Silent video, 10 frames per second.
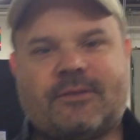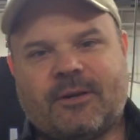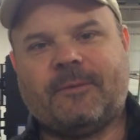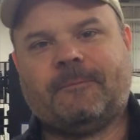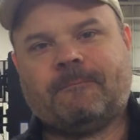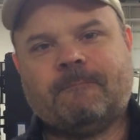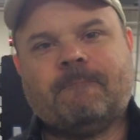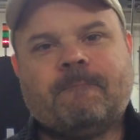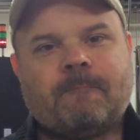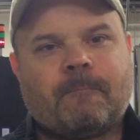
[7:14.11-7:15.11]
So,
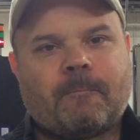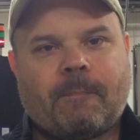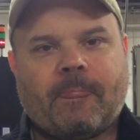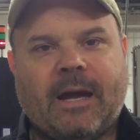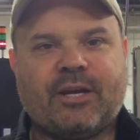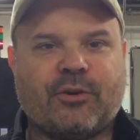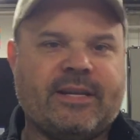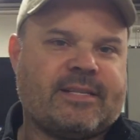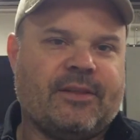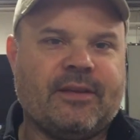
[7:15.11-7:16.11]
and
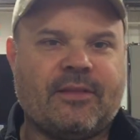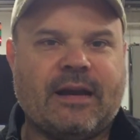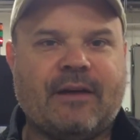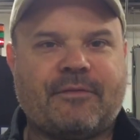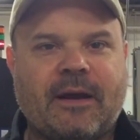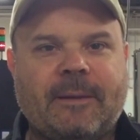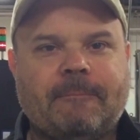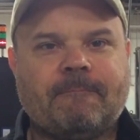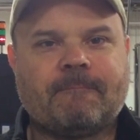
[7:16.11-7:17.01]
Greece on the other half, right?